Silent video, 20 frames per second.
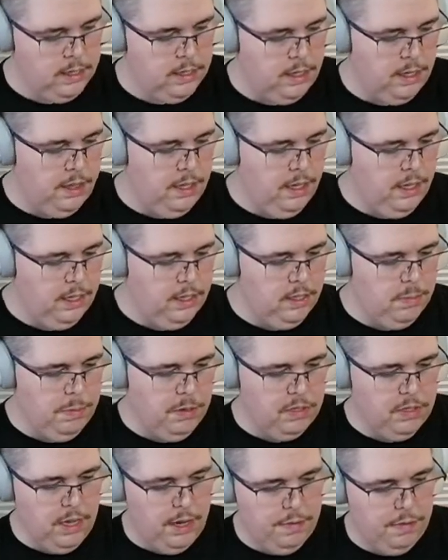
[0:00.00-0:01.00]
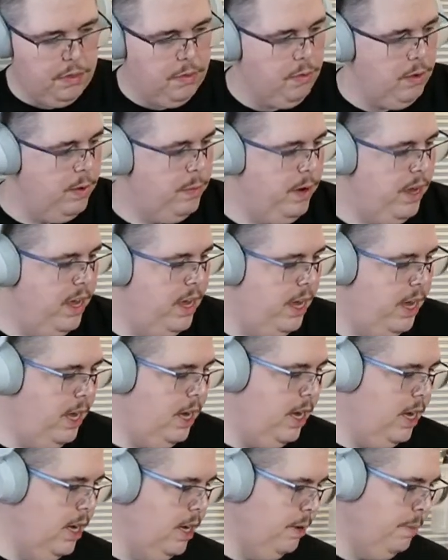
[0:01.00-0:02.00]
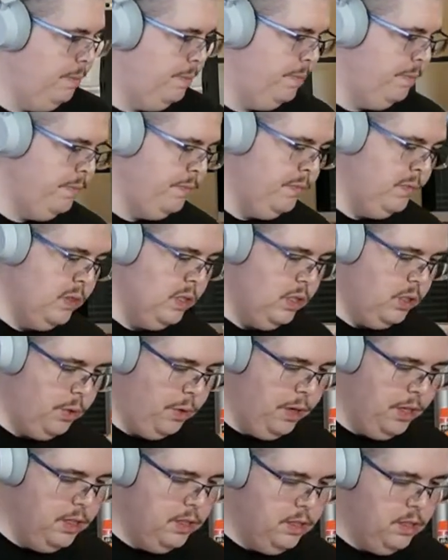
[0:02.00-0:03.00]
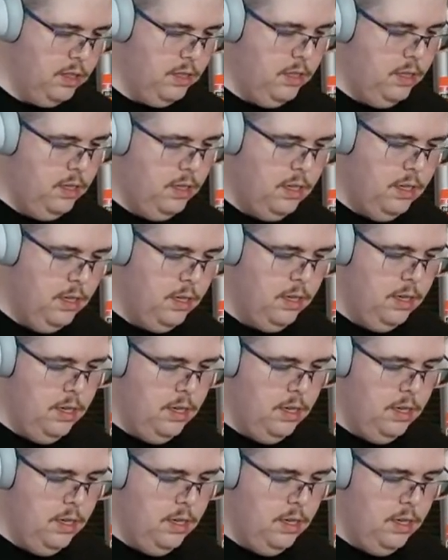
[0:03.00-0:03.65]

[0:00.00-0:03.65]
So I think it's supposed to have three-way joints.